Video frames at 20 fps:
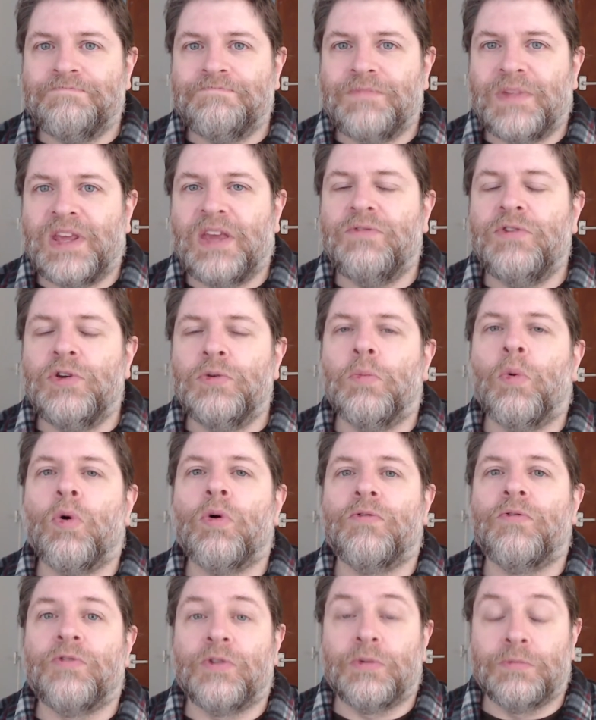give you more
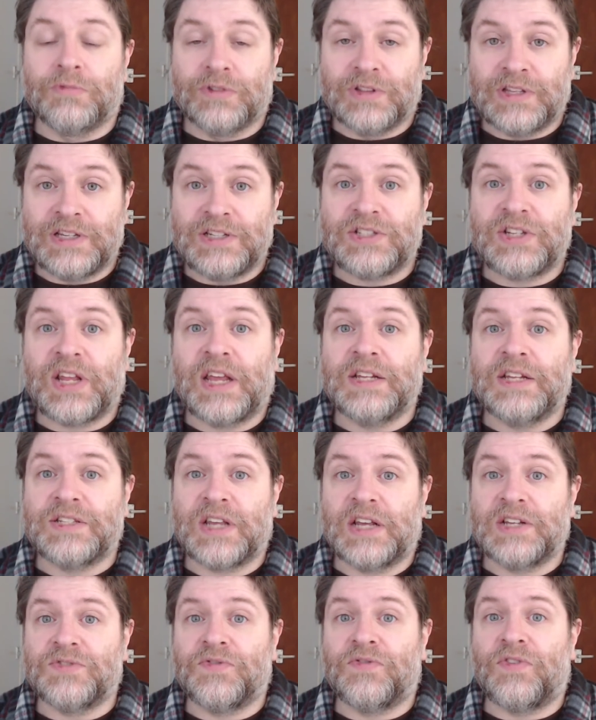firm release dates
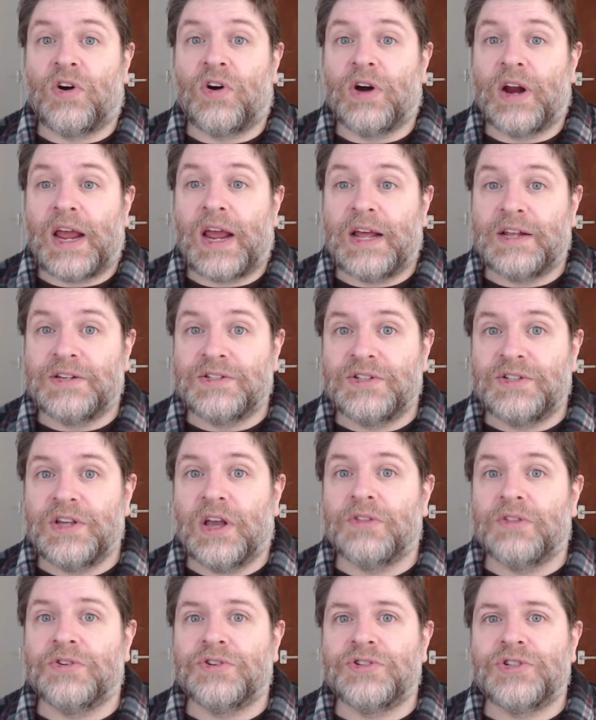as far as the
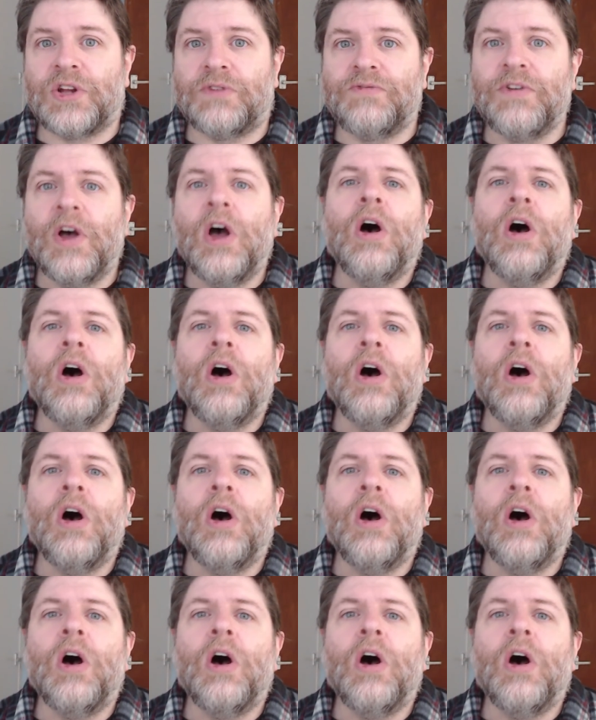other stuff.